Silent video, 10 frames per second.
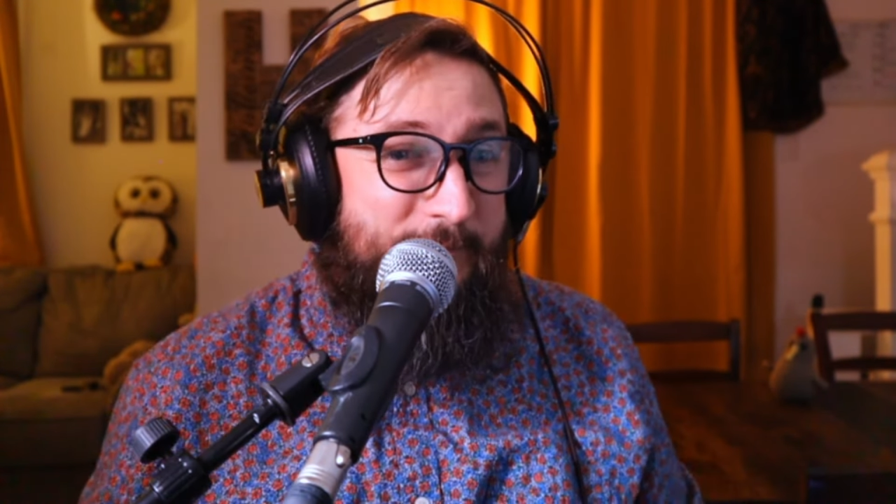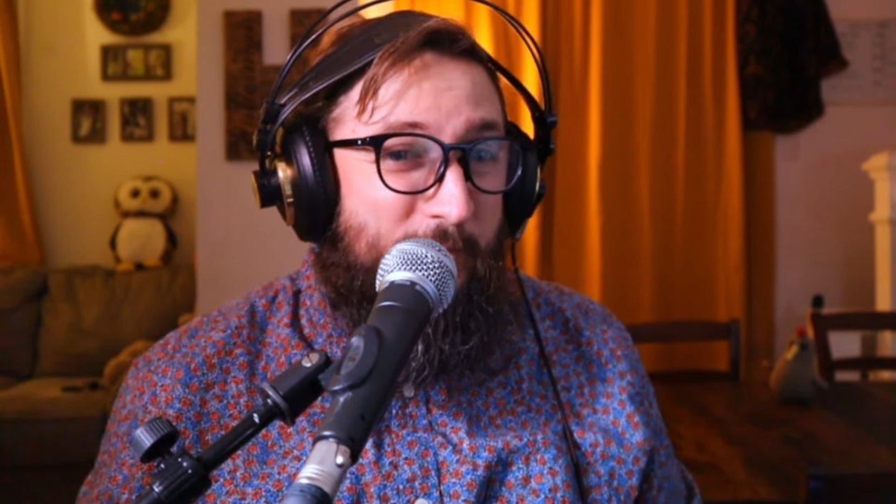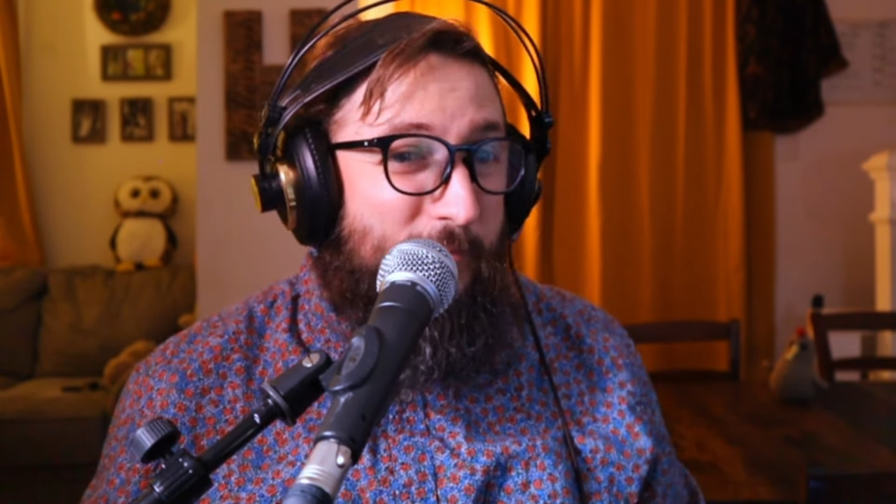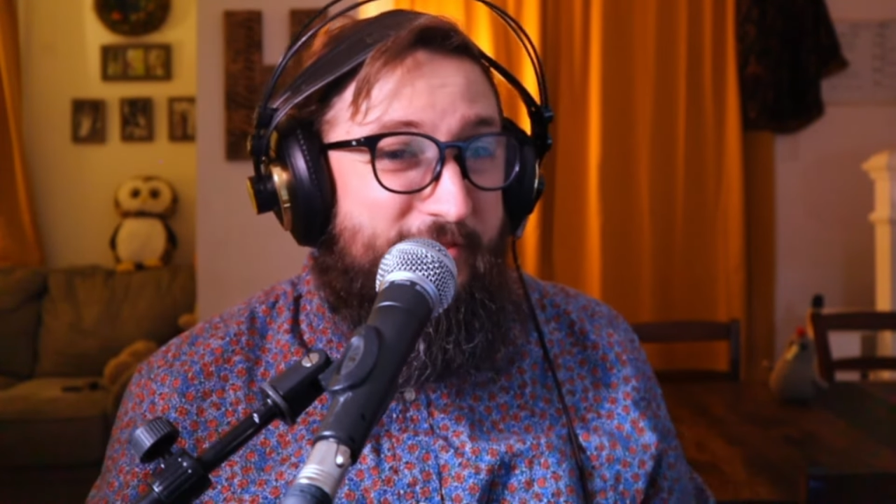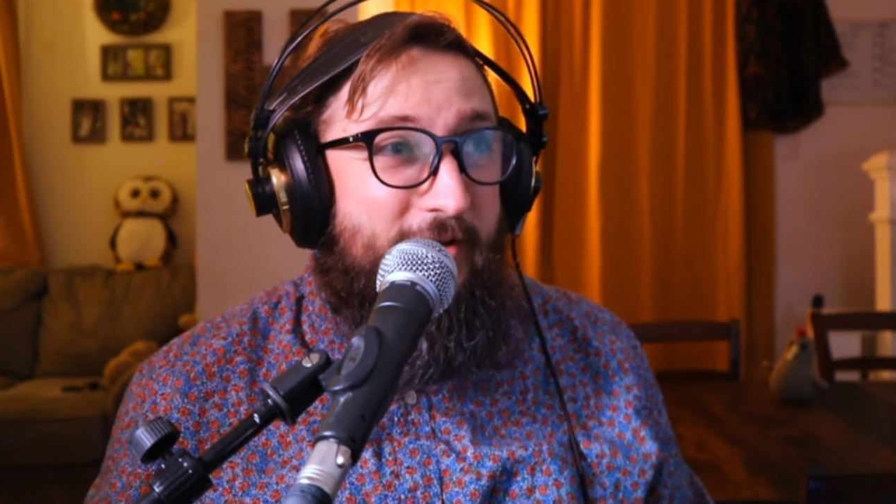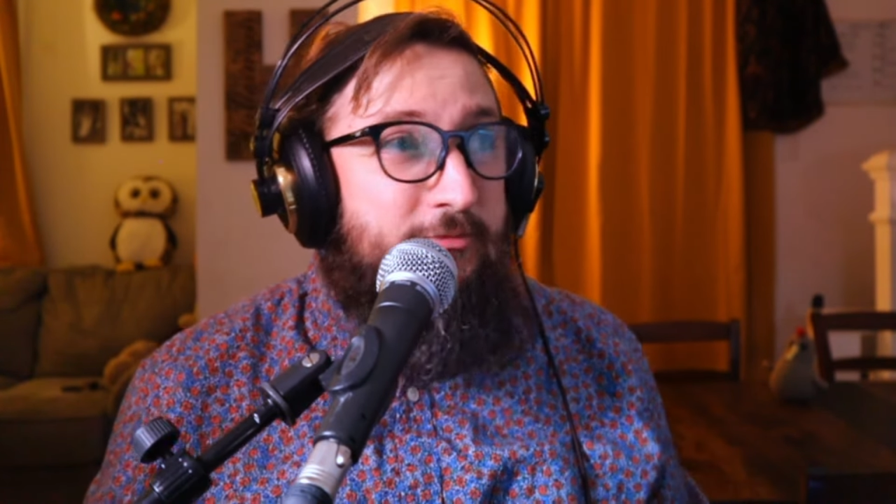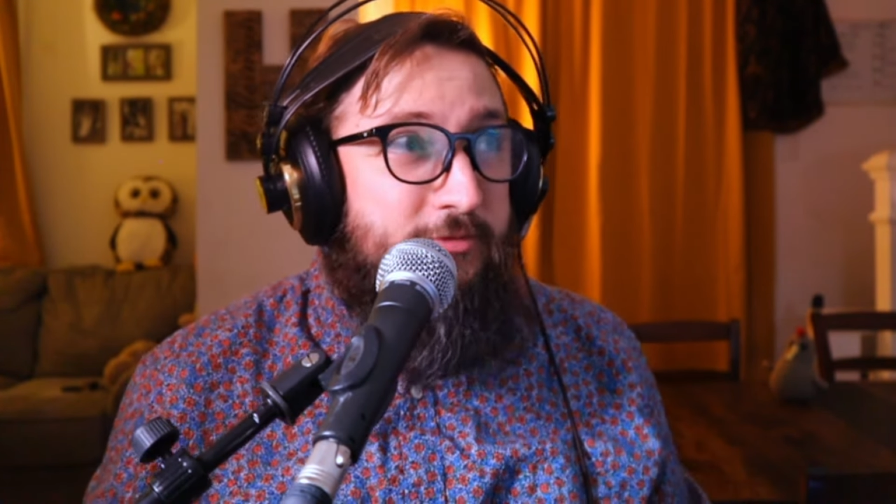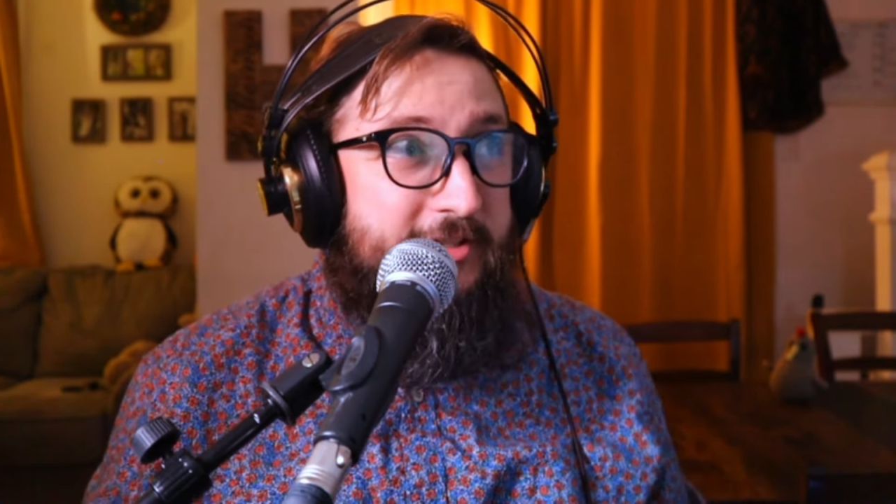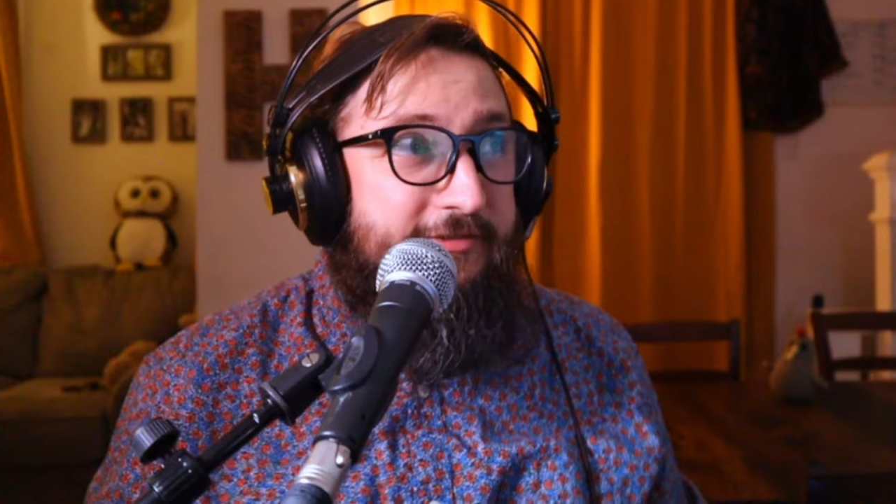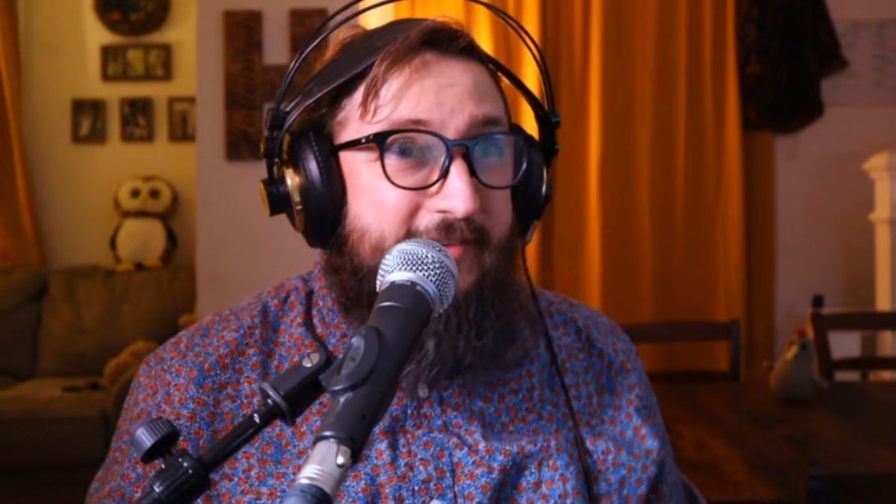but with that
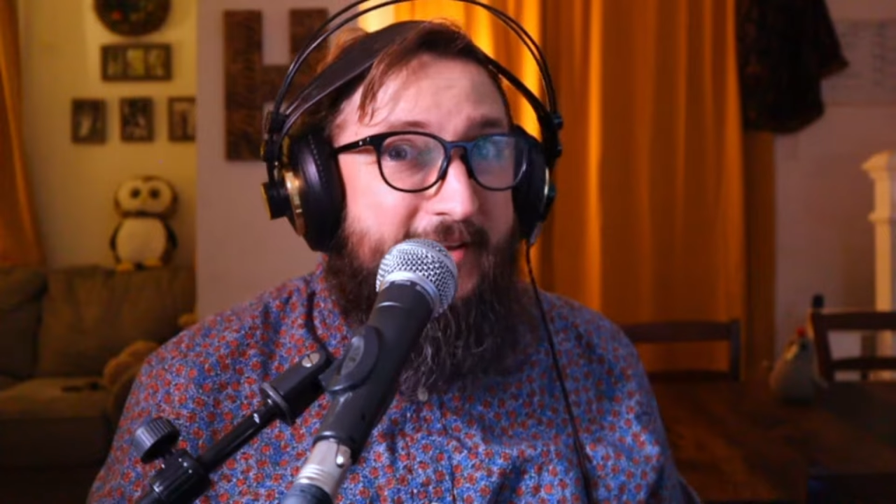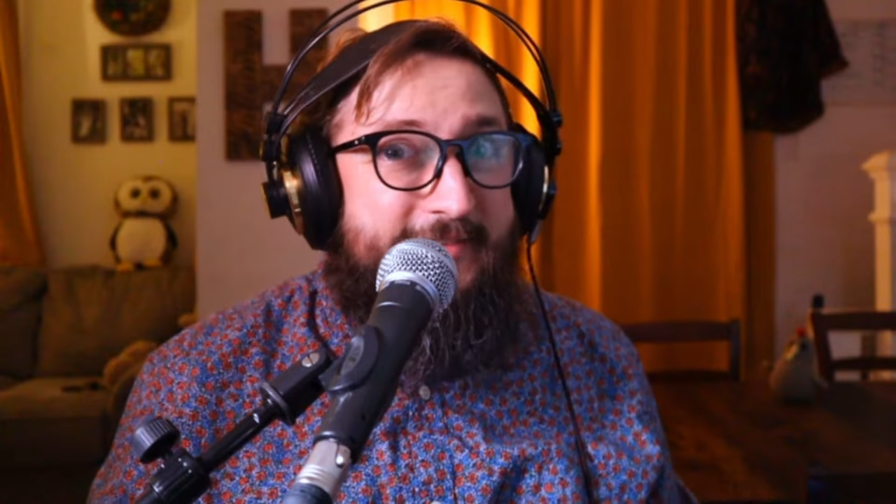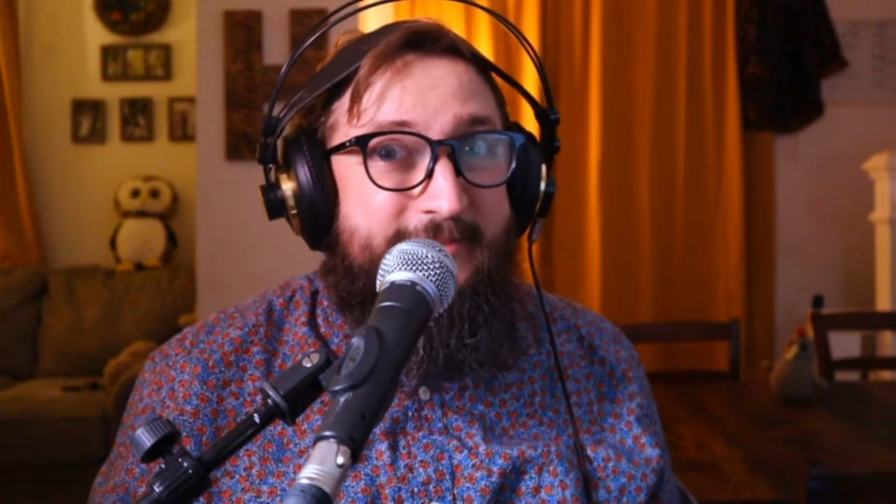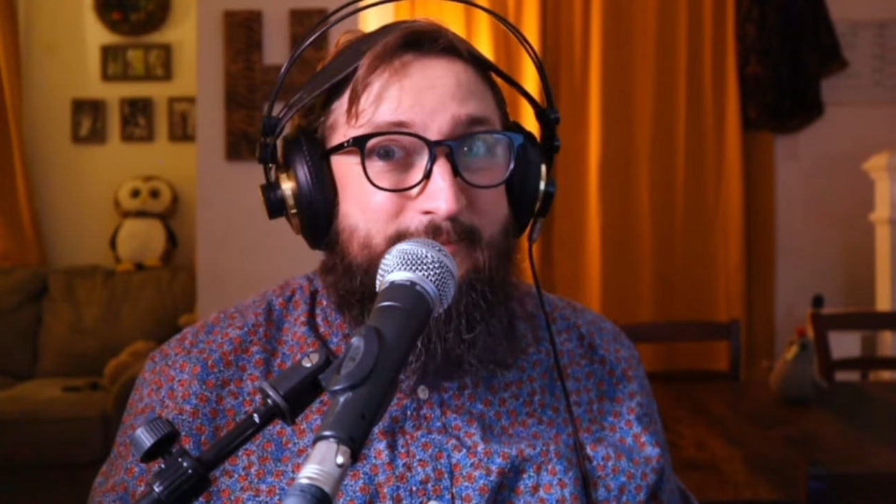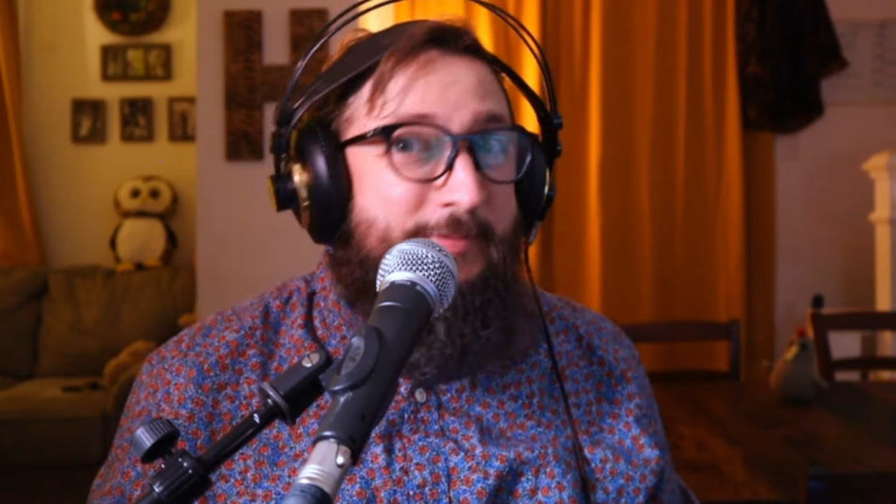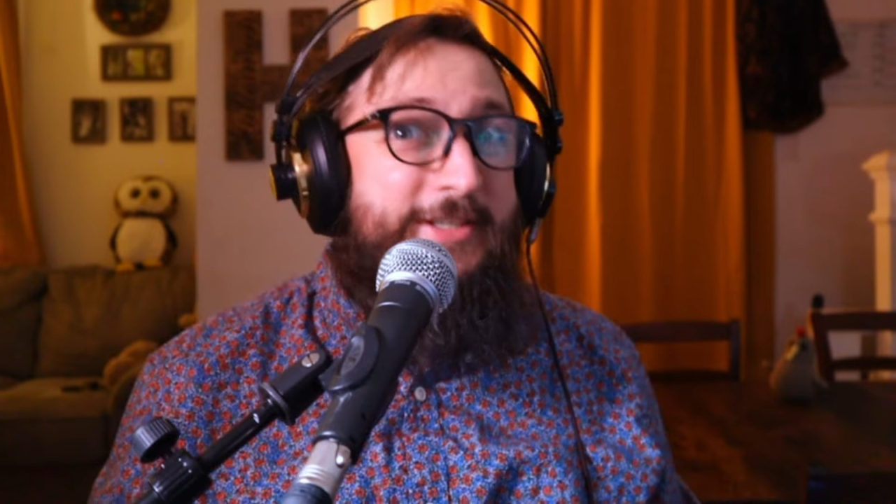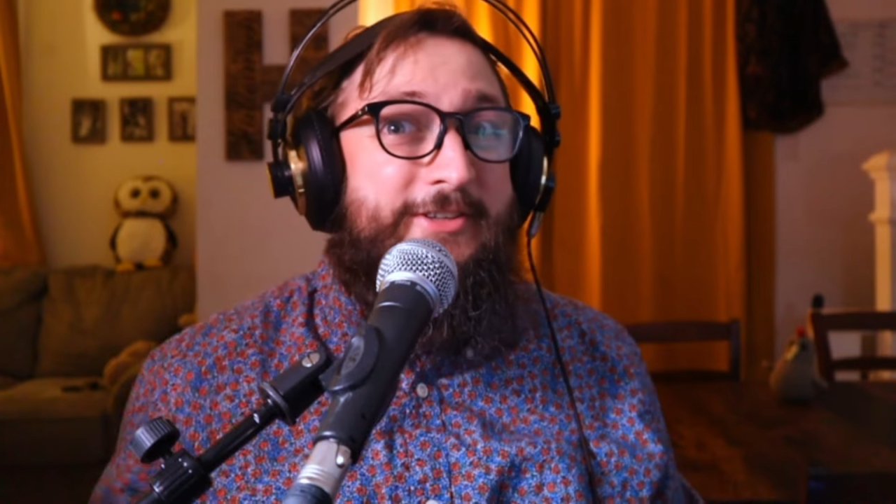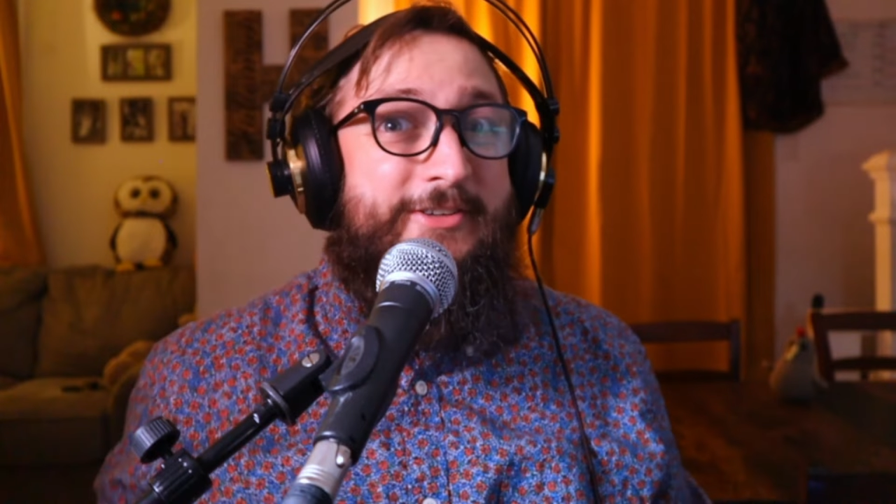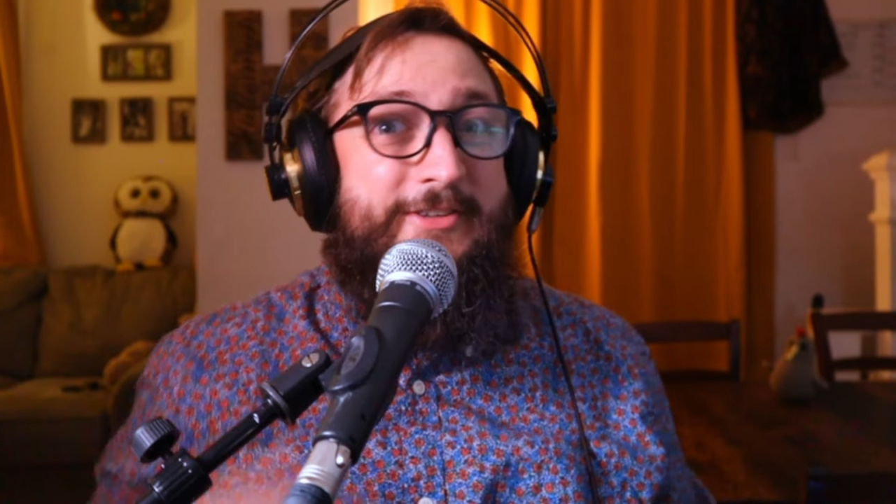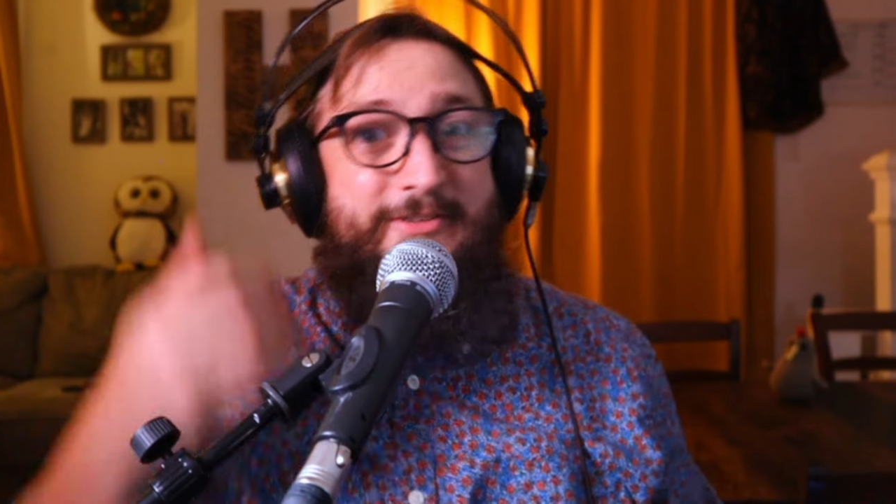really fast beat
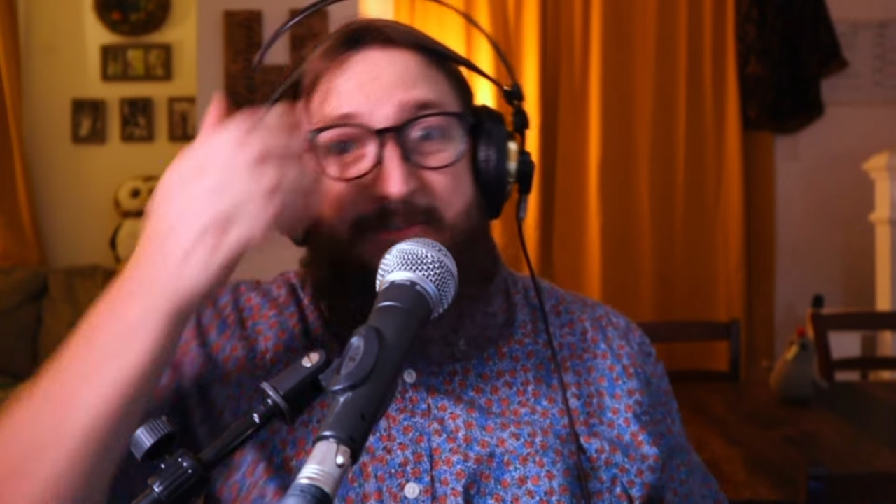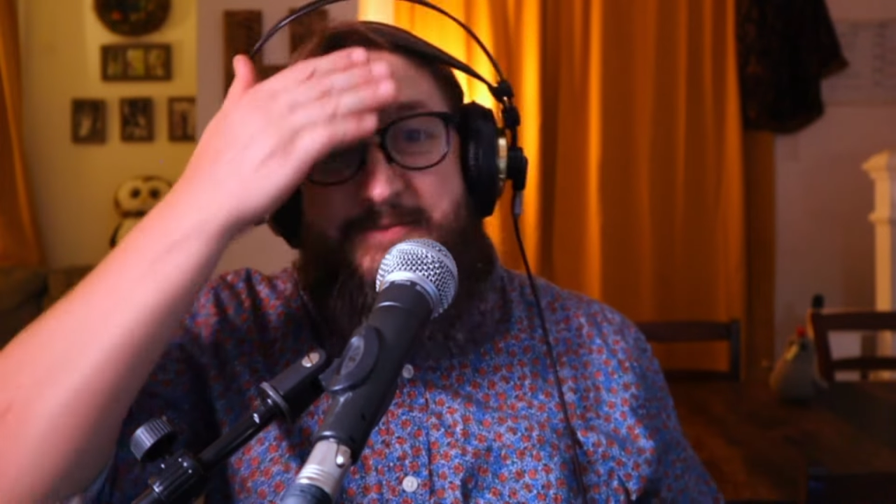underneath,